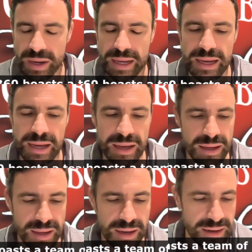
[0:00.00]

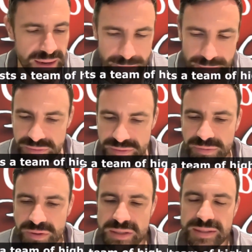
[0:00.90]
a number of
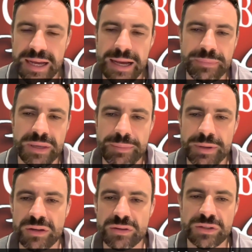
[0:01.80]
different
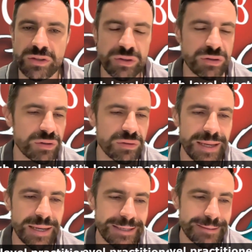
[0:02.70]
chemical and
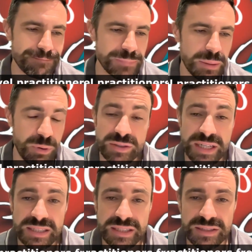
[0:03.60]
neural
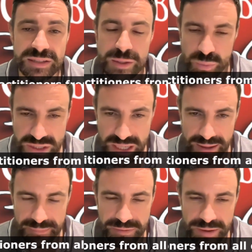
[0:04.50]
processes, which
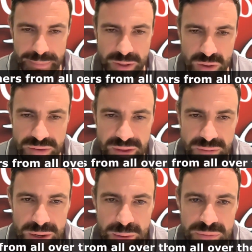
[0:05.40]
are far beyond the
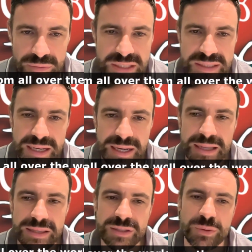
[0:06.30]
realm of this
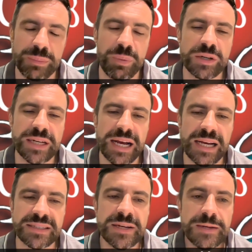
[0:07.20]
quick
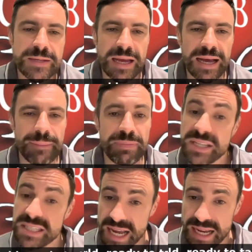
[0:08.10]
podcast,
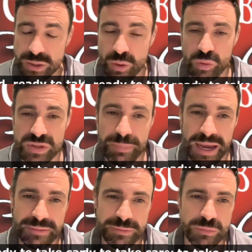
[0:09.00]
that start to cause a
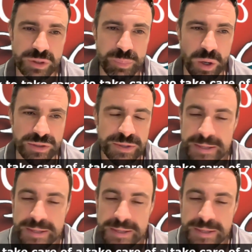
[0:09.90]
painful response.